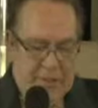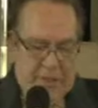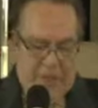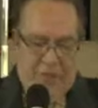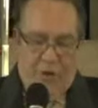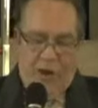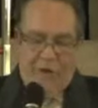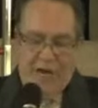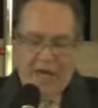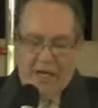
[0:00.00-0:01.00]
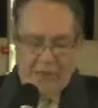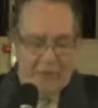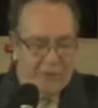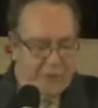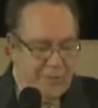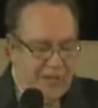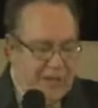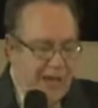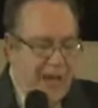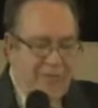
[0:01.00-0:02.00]
If you have an attitude
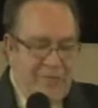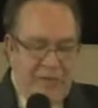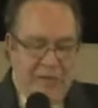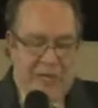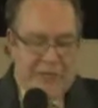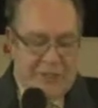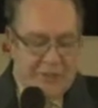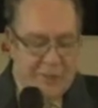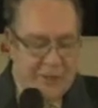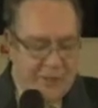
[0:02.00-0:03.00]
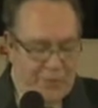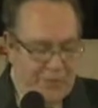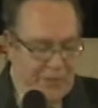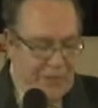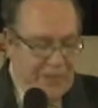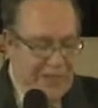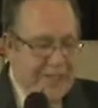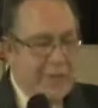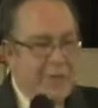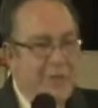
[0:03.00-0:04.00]
about life that is less than beautiful, then
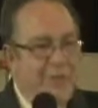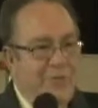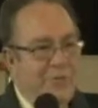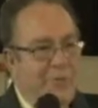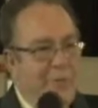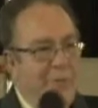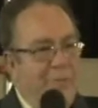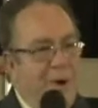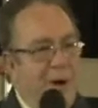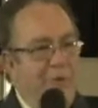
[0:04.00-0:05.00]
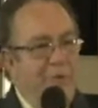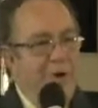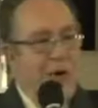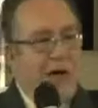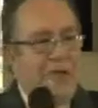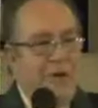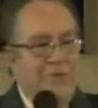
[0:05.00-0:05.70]
less than beautiful is going to be part of your life.